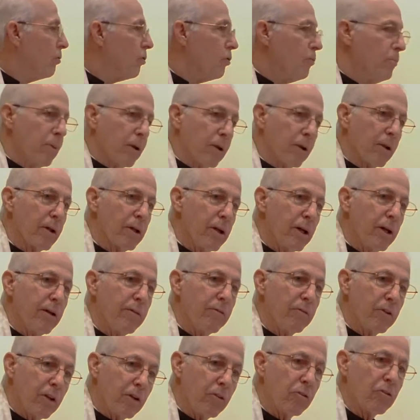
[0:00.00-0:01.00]
to
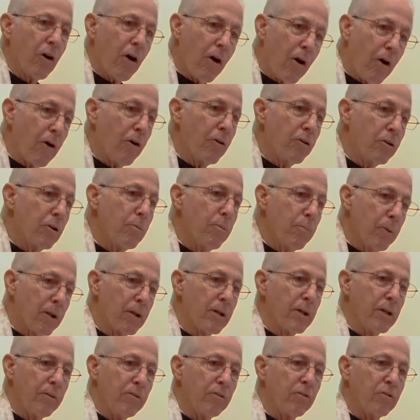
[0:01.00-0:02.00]
believe these hard to
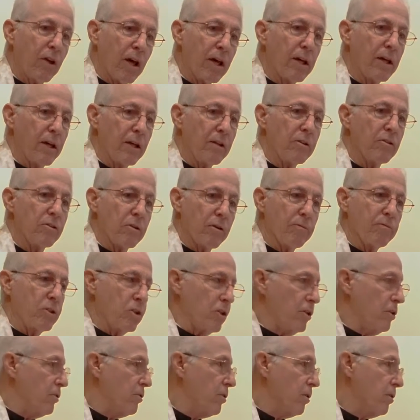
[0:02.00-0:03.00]
believe sayings of
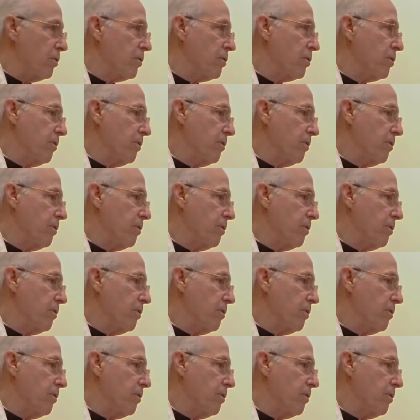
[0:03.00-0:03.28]
Jesus.